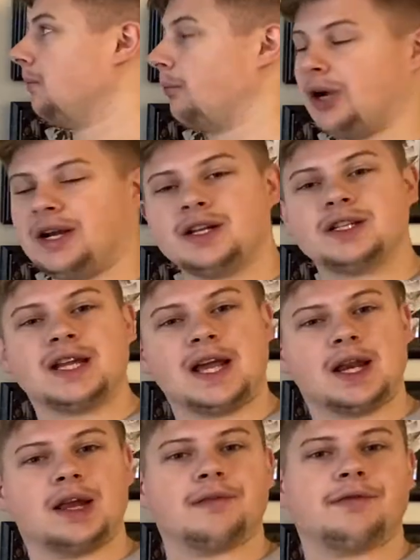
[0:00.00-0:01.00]
Brandon
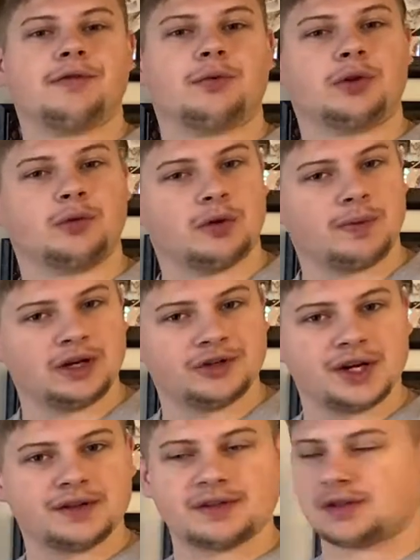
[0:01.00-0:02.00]
Tanev with the Winnipeg
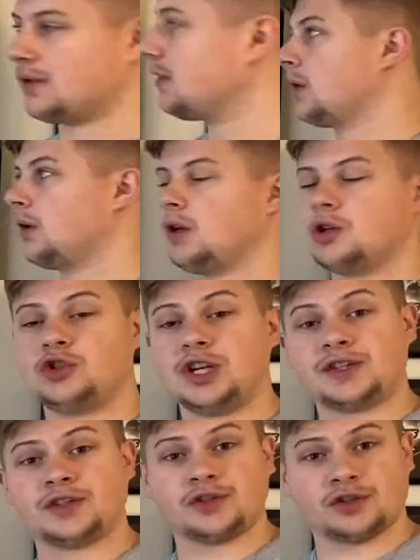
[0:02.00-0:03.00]
Jets,
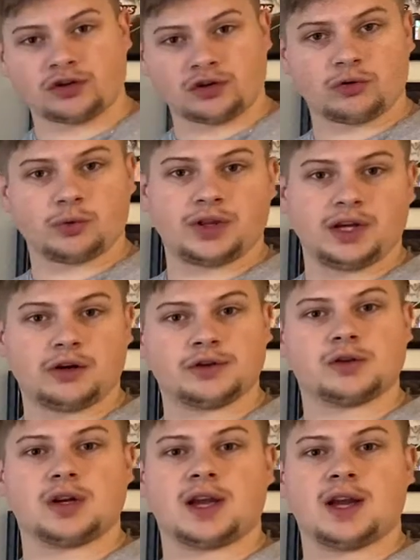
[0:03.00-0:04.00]
Jason Zucker with the
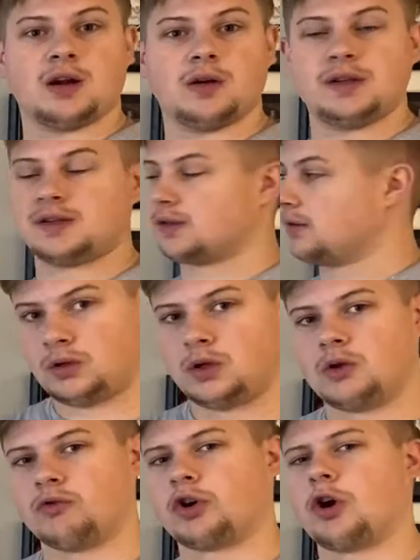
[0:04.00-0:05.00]
Arizona Coyotes,
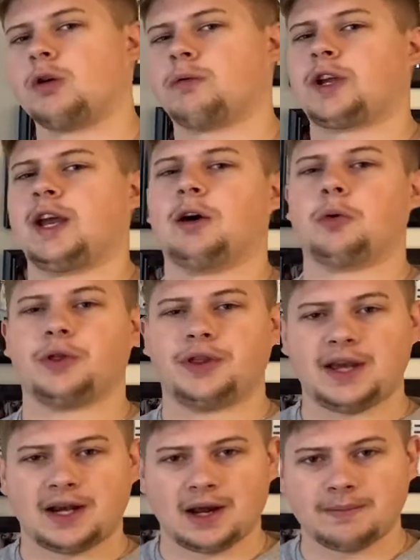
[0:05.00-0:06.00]
Rickard Rakell with
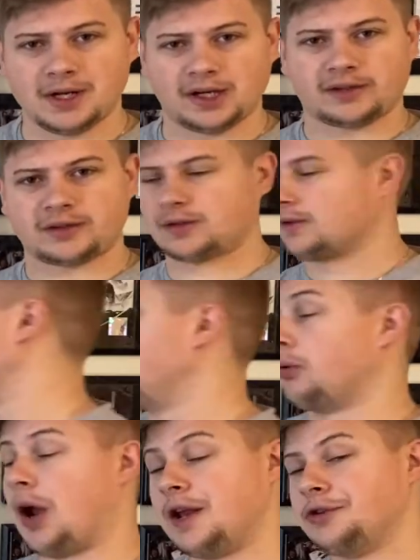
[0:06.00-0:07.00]
the Anaheim Ducks,
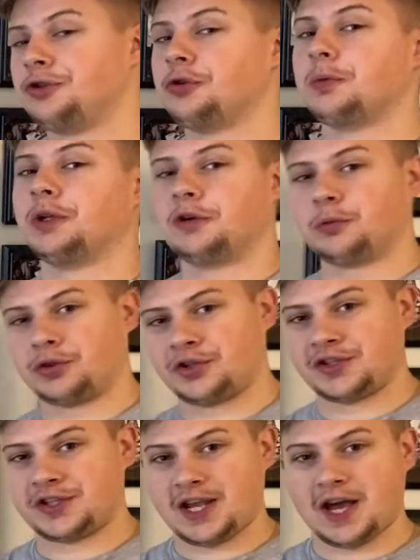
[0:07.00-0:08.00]
Brian Dumoulin with the
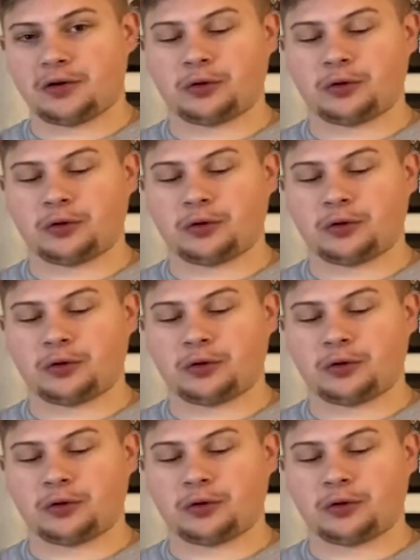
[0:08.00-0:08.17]
Seattle